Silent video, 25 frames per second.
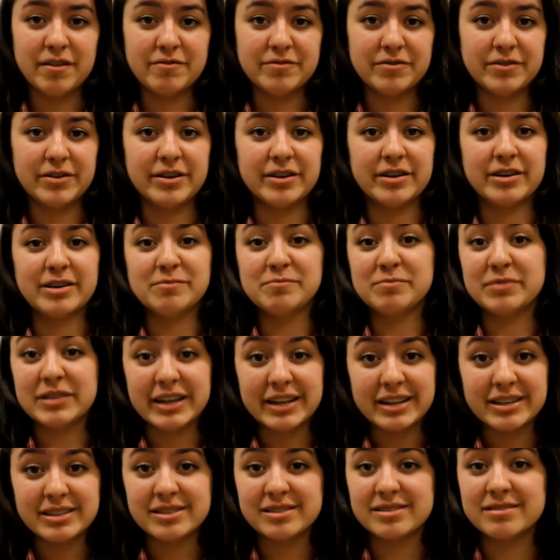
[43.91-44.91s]
for
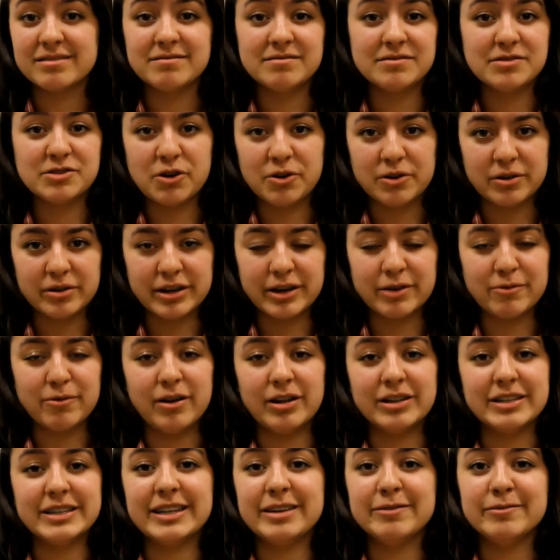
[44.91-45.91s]
complete and total
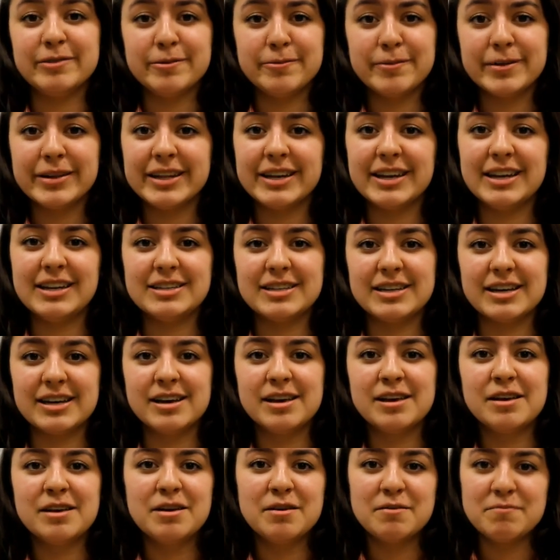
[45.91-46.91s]
equality, we really need to
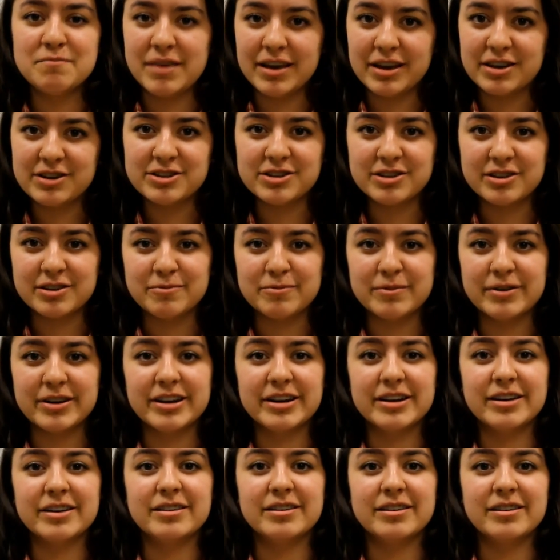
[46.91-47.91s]
make sure
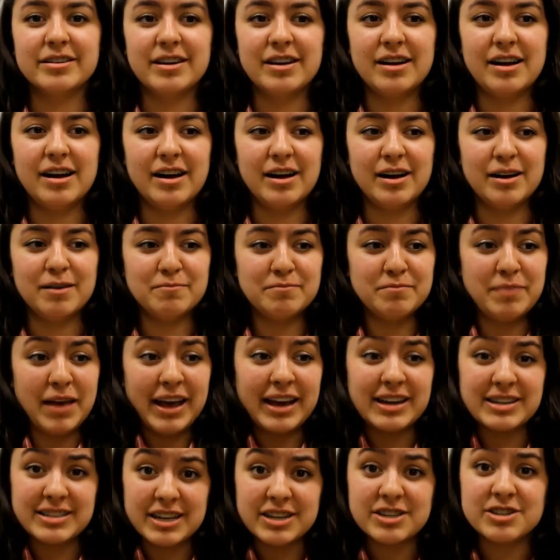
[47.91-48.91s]
we're paying
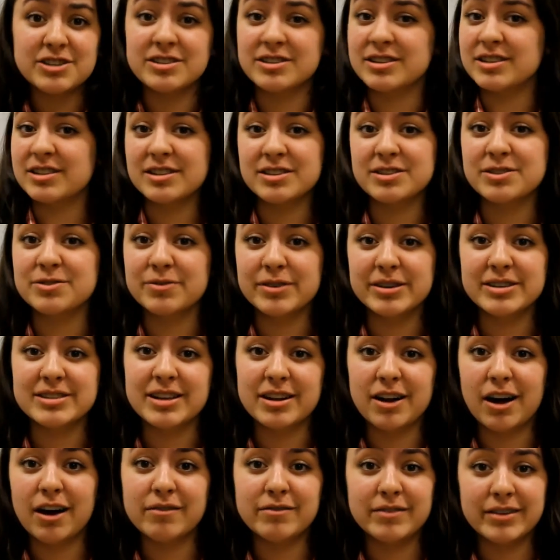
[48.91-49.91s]
attention to the stories that
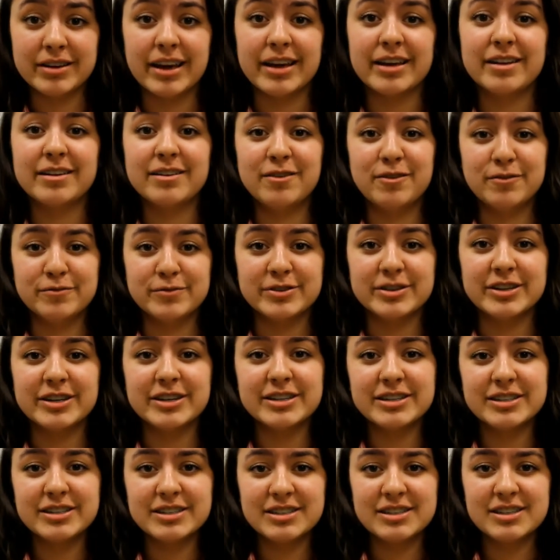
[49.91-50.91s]
often get
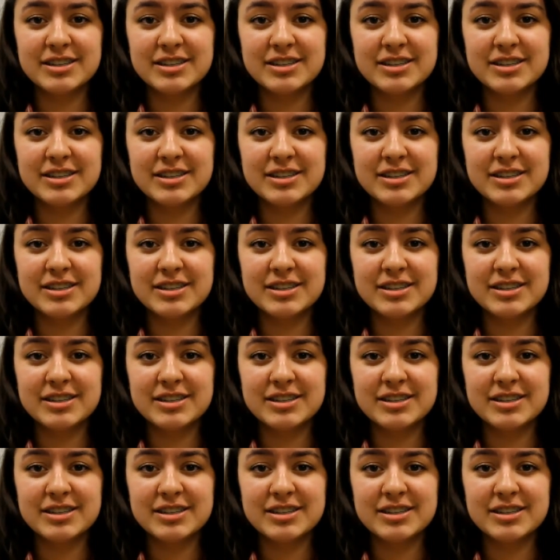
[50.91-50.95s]
overlooked.